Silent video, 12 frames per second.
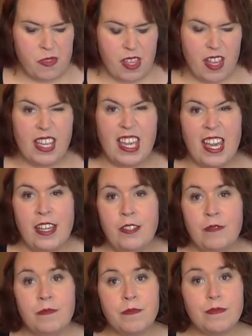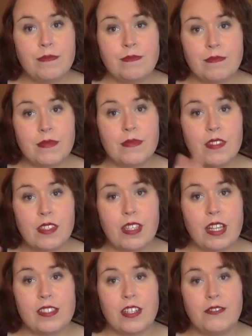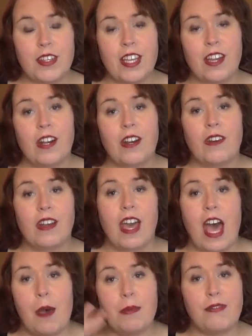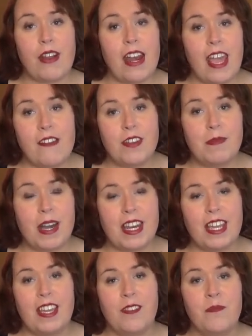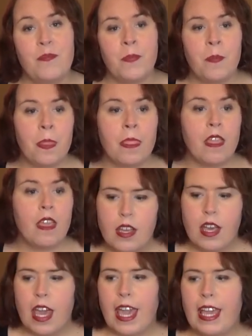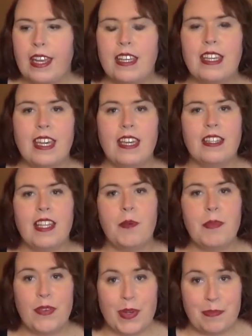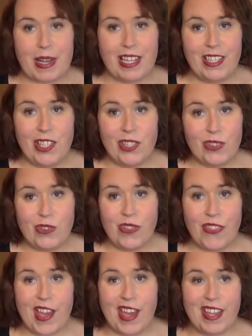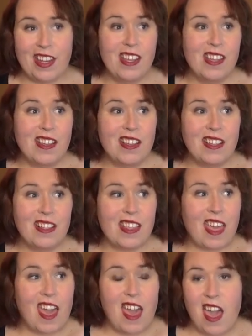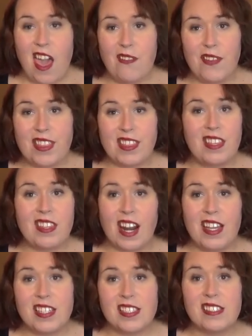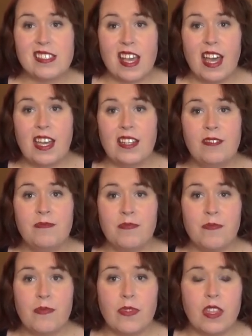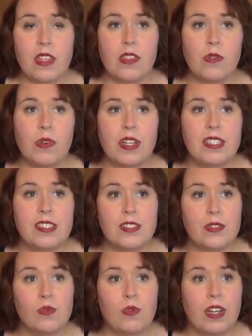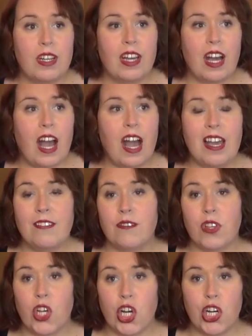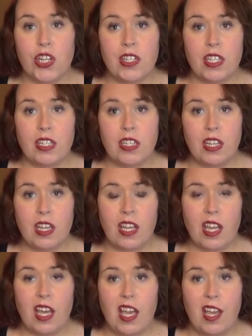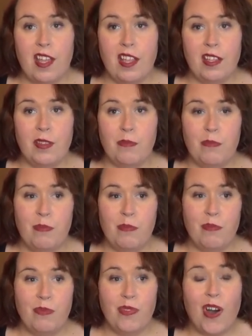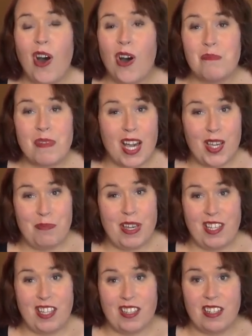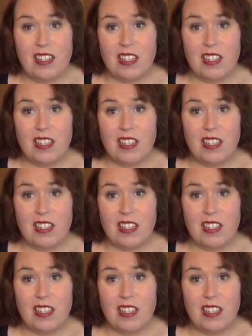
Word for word: again, nice little video. Happy Friday, everybody. And again, let me remind you that everything that I just said was what I've learned and all my opinion